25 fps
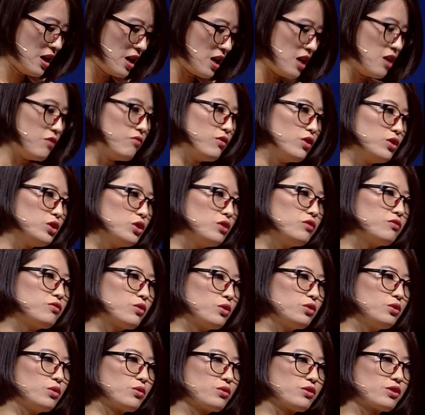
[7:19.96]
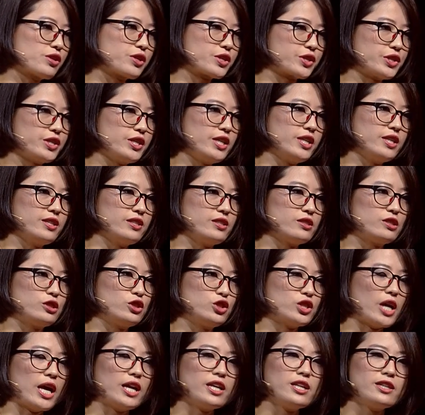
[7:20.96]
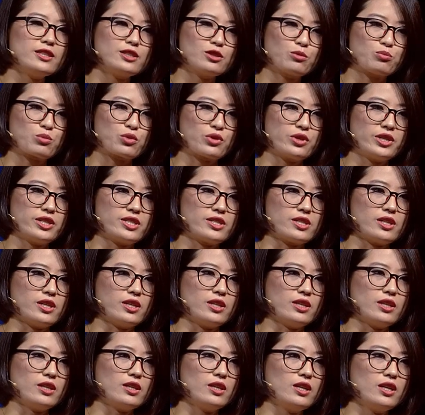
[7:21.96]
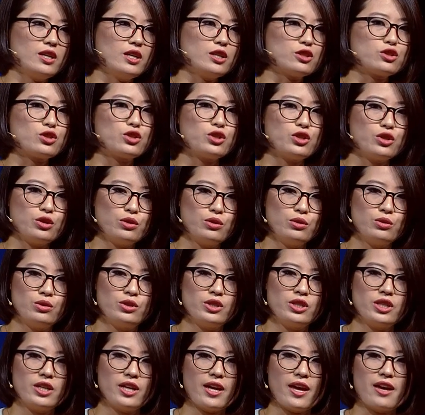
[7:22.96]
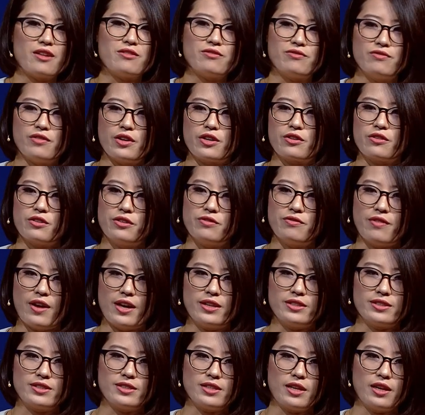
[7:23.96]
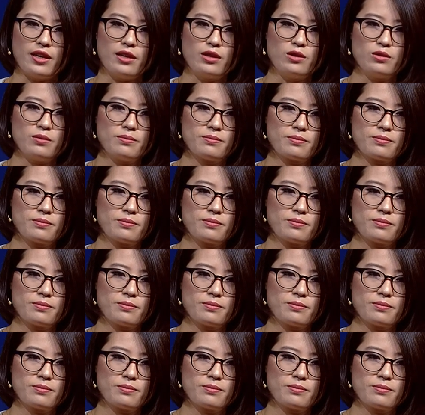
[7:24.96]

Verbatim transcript: Even though for North Koreans, Chinese prison is huge and very fancy,